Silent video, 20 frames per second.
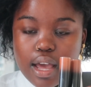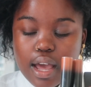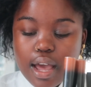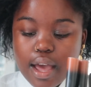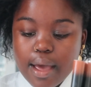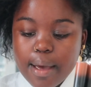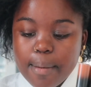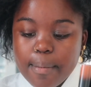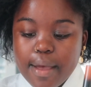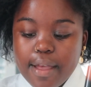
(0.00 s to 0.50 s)

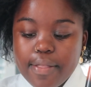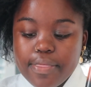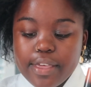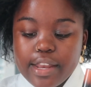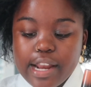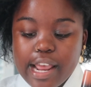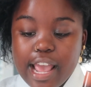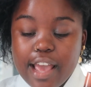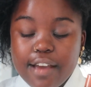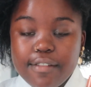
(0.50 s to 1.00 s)
And then
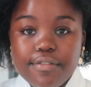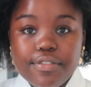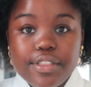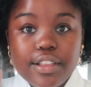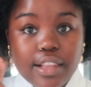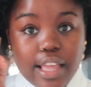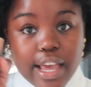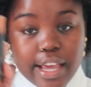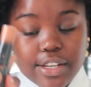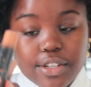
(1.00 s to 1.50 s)
I have the
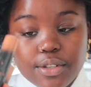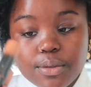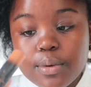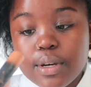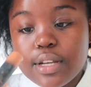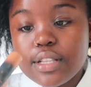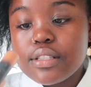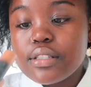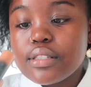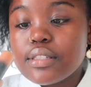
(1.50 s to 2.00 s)
lighter
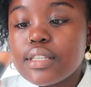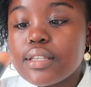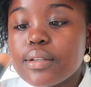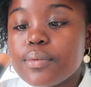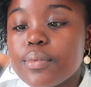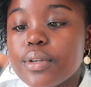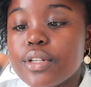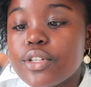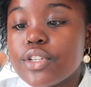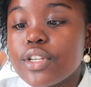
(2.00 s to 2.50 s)
ones,
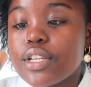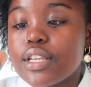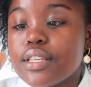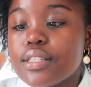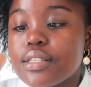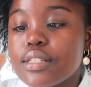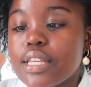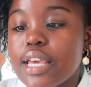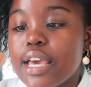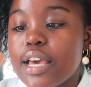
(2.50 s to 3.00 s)
which is
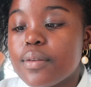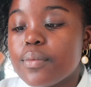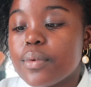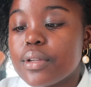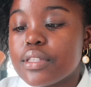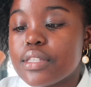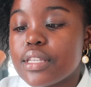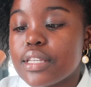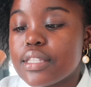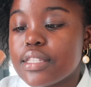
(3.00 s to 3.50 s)
Tan
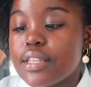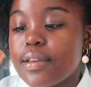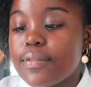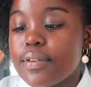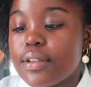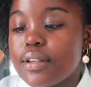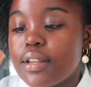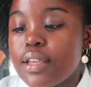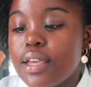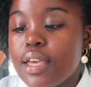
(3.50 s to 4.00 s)

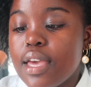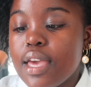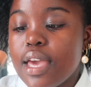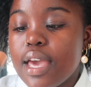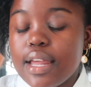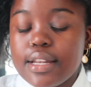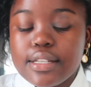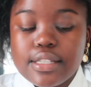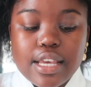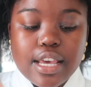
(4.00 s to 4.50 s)
167
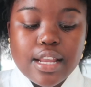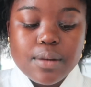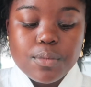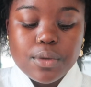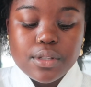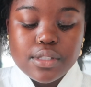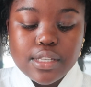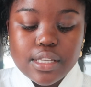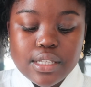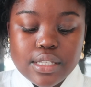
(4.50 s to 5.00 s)
and Tan
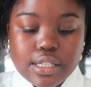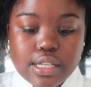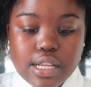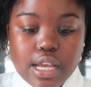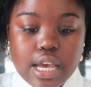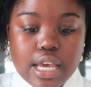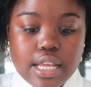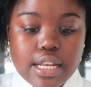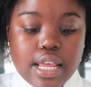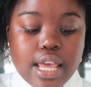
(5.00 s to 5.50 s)

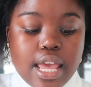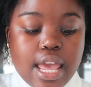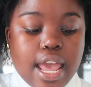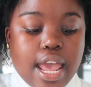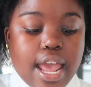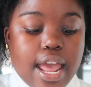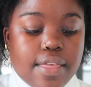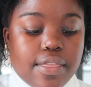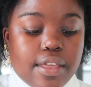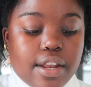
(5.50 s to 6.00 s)
169.
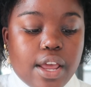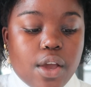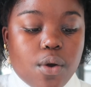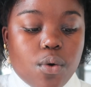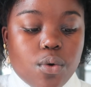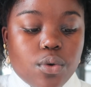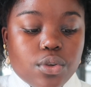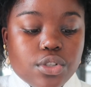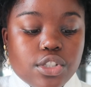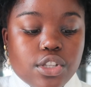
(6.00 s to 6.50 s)
And then I
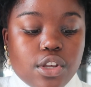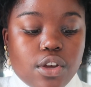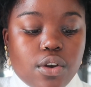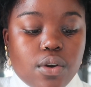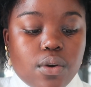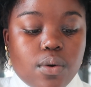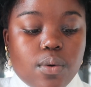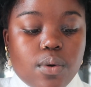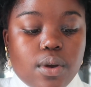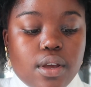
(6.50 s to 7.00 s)

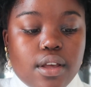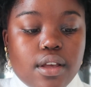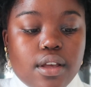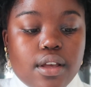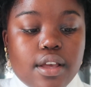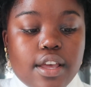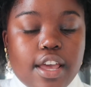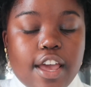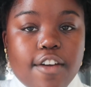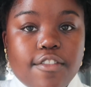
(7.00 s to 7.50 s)
also
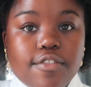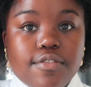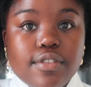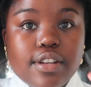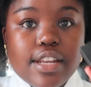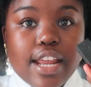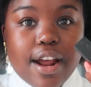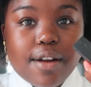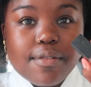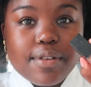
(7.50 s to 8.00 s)
have
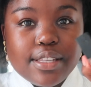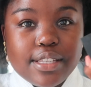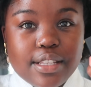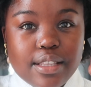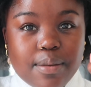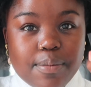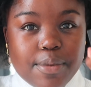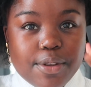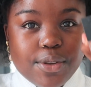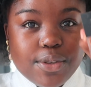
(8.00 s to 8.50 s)
now
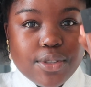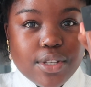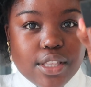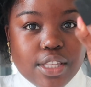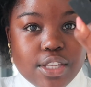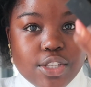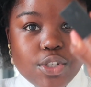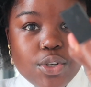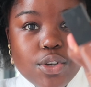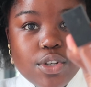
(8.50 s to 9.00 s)
recently been using
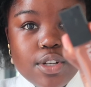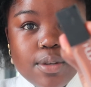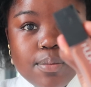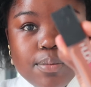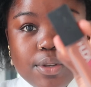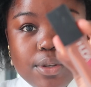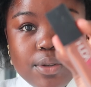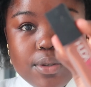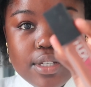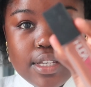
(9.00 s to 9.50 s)
this Huda
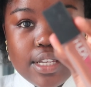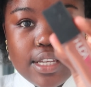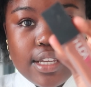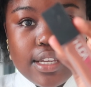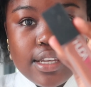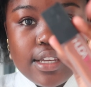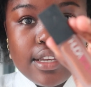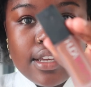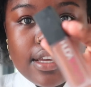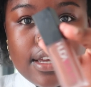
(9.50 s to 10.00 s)
Beauty